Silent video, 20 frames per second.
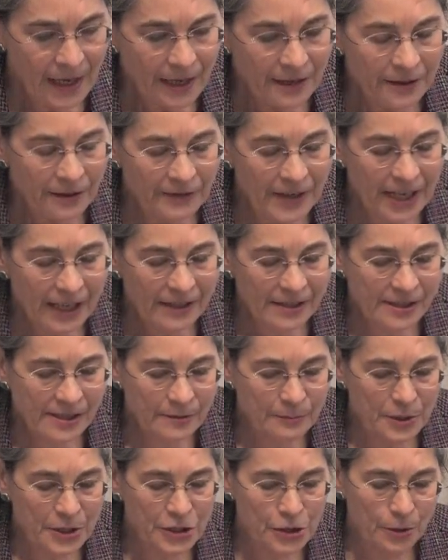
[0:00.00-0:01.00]
The vast
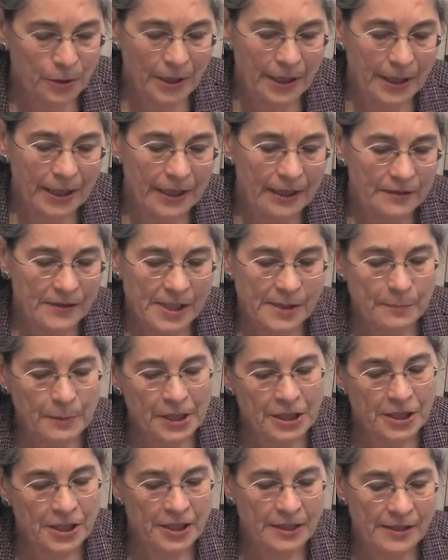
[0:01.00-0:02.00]
majority of
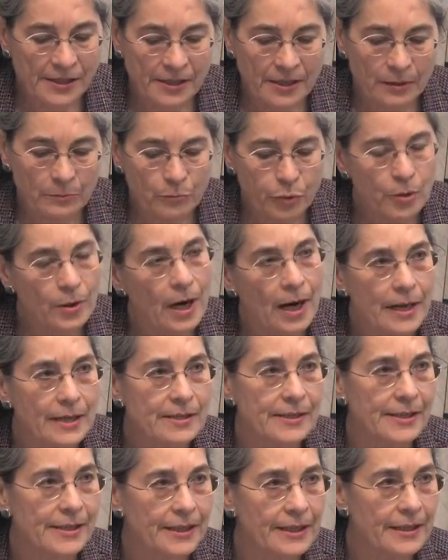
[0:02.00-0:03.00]
species
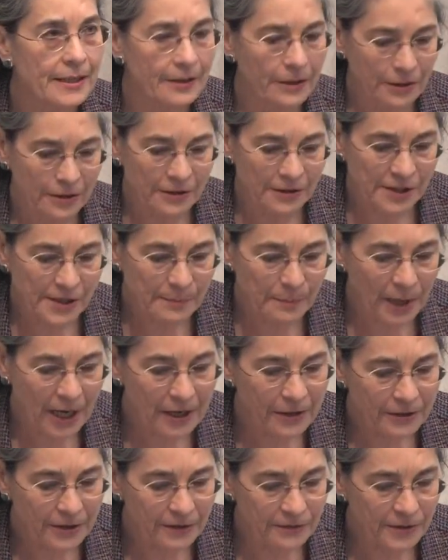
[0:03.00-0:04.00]
comprising Earth's
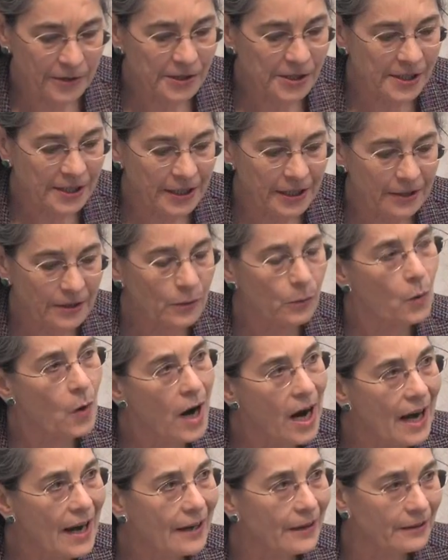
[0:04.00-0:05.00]
biodiversity are
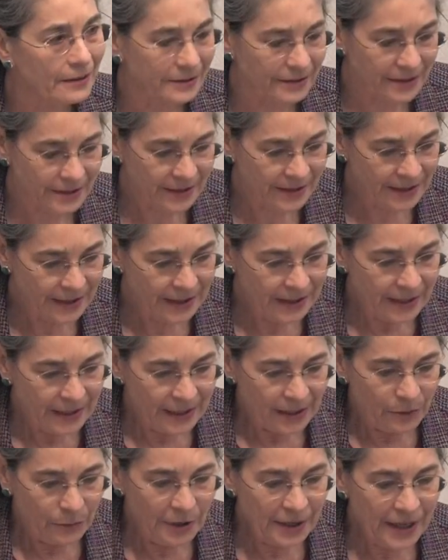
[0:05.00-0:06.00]
wild.
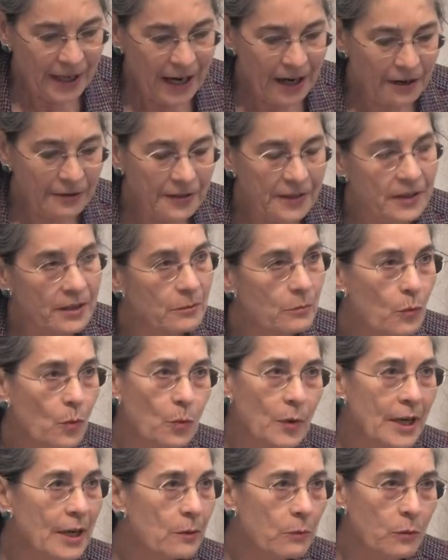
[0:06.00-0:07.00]
Without them,
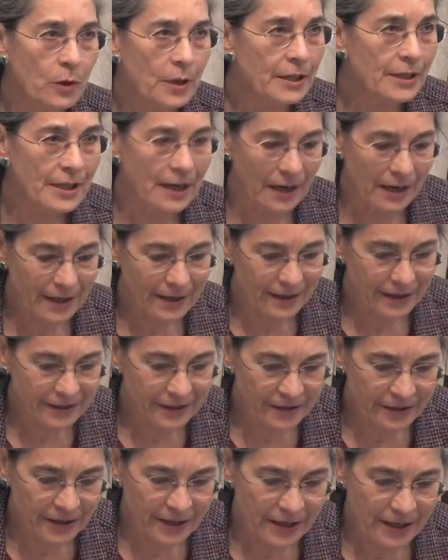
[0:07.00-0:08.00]
we would not and
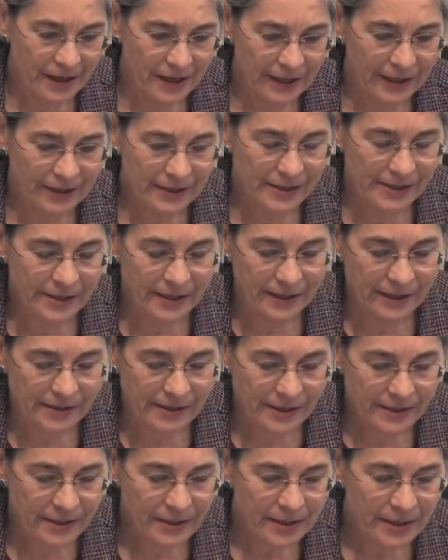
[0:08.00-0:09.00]
could not
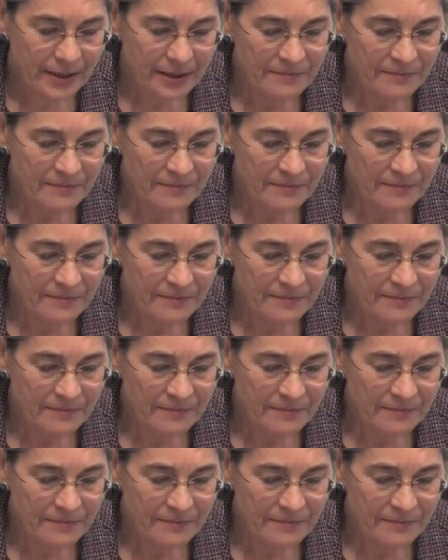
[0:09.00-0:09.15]
exist.